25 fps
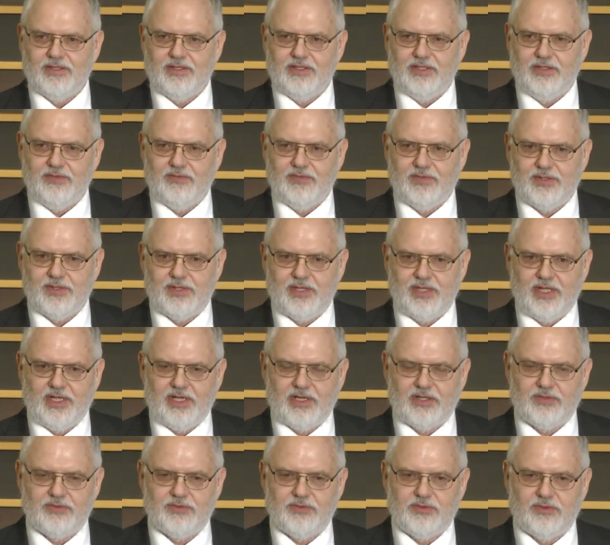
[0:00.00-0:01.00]
If it's the
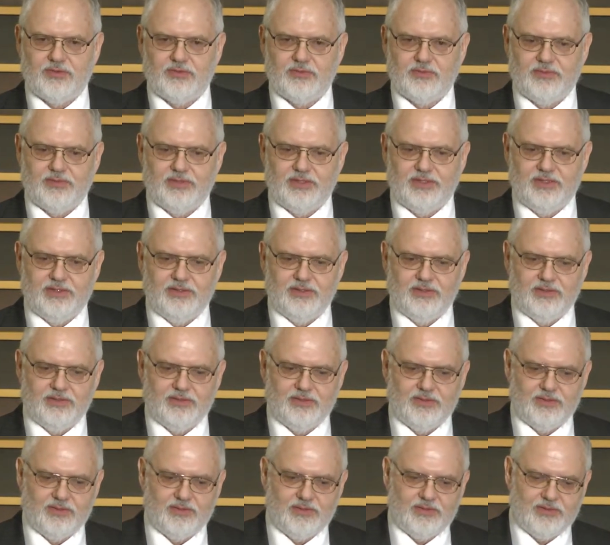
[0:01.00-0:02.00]
actual
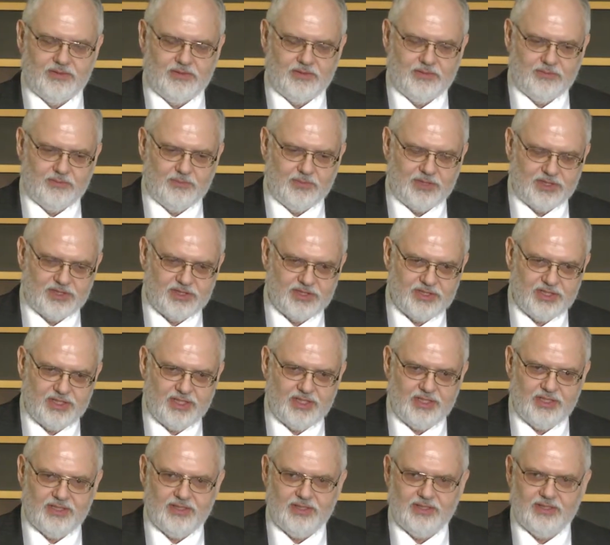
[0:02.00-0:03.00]

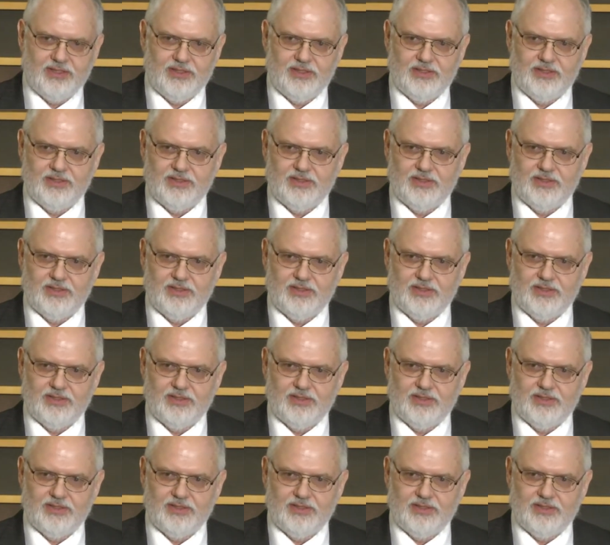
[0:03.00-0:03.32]
machines